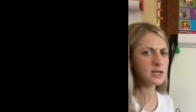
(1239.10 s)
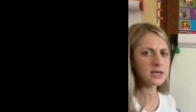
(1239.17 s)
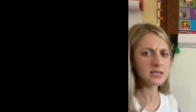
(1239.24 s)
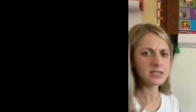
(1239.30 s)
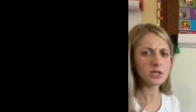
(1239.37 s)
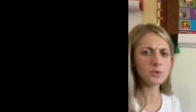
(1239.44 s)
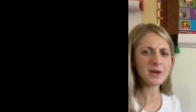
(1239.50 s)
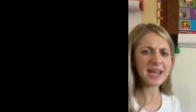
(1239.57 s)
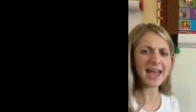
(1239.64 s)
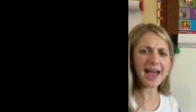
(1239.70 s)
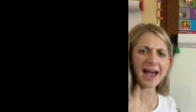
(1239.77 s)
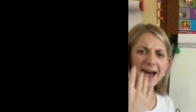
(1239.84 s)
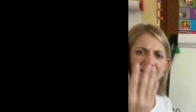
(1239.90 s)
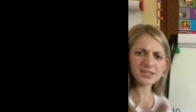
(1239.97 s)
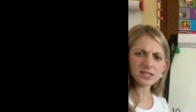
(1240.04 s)
did we
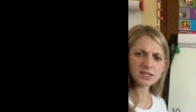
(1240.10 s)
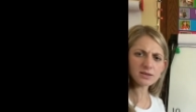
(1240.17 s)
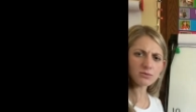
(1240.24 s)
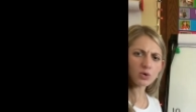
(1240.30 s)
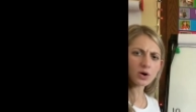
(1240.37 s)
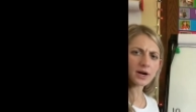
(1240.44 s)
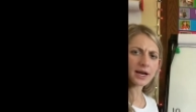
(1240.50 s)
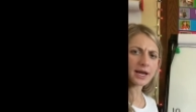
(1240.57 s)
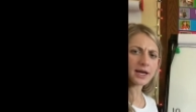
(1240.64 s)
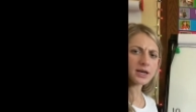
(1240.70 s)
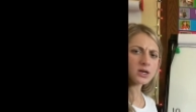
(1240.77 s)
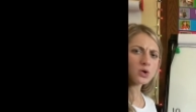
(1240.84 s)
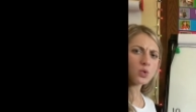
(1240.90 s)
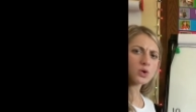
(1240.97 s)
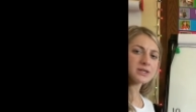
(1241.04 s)
add some more
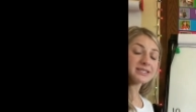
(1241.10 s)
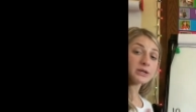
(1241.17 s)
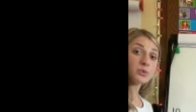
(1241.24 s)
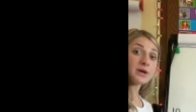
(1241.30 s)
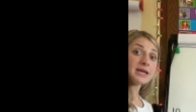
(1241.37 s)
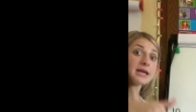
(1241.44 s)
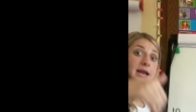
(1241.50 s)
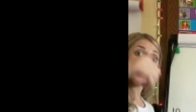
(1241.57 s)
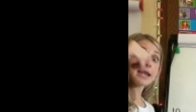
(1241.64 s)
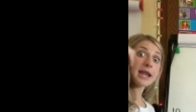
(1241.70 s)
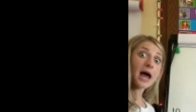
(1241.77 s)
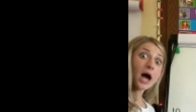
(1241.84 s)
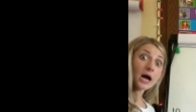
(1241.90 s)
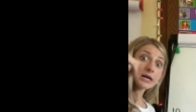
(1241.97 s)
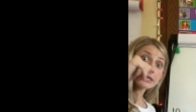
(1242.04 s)
in or did we
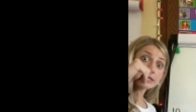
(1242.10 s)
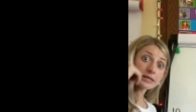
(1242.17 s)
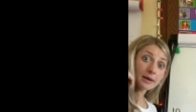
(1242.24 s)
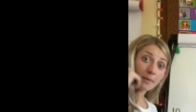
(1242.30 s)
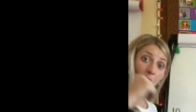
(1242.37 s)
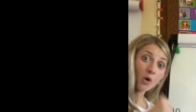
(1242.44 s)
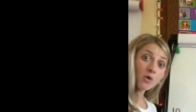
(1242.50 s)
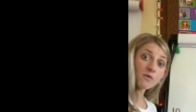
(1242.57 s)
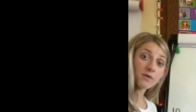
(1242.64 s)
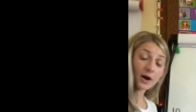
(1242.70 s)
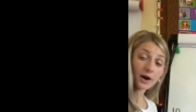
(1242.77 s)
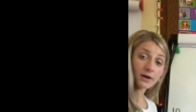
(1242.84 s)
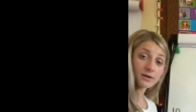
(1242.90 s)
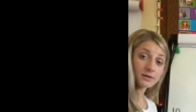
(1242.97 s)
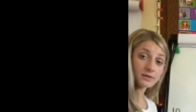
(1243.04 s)
knock some
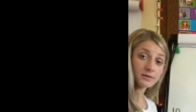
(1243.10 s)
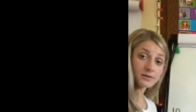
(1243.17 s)
over?